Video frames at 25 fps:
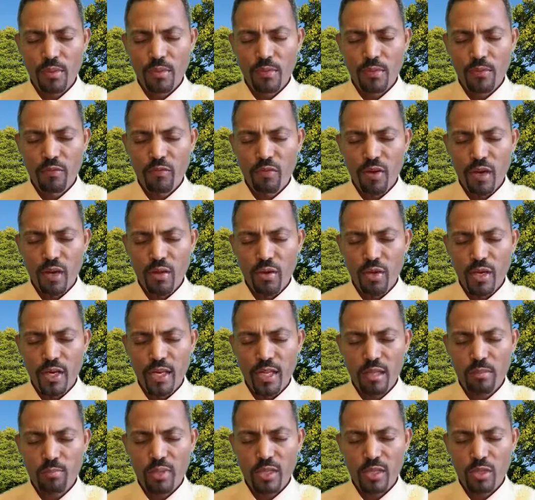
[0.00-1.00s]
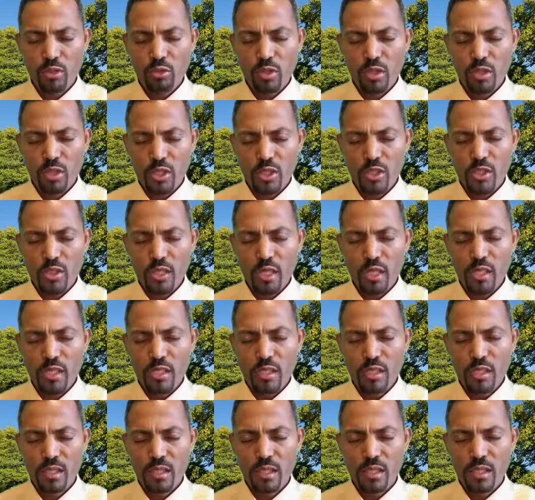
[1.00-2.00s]
Father, help us to understand
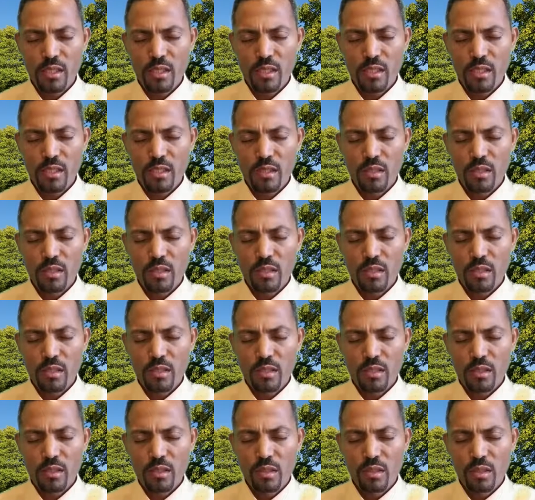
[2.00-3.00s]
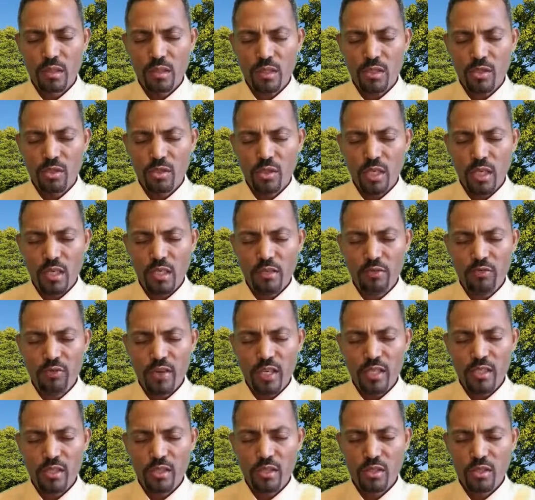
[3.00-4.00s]
the
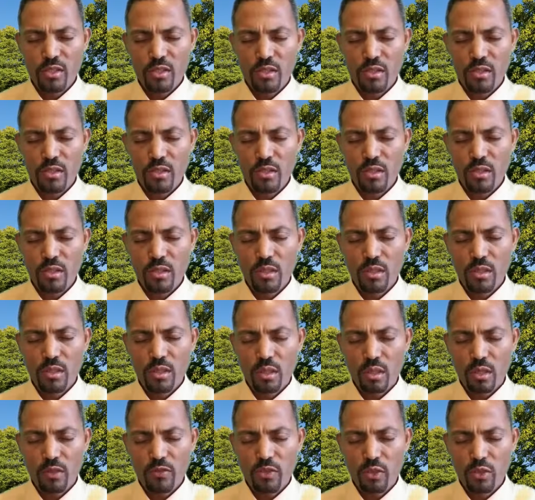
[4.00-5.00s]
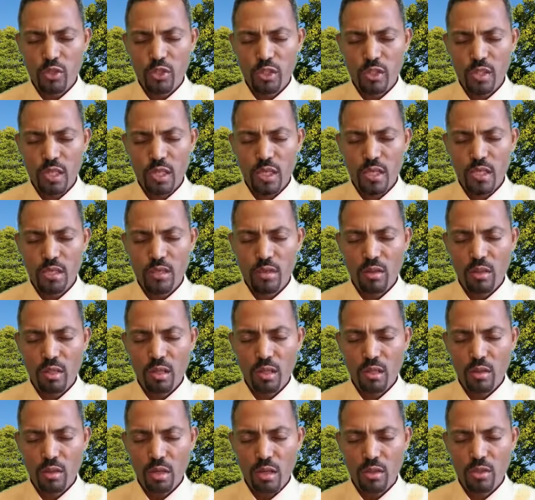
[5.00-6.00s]
sacrifice of your Son on the
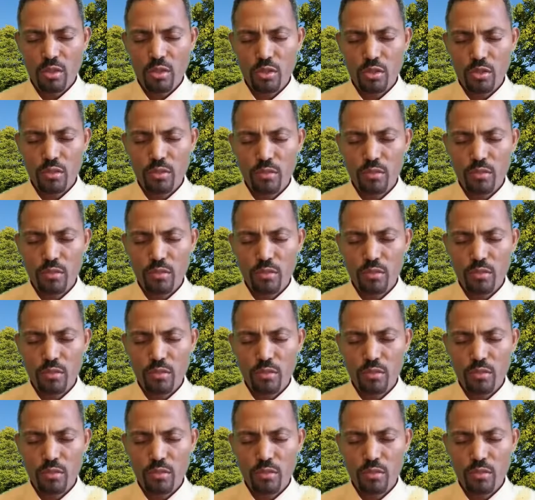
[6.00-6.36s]
cross.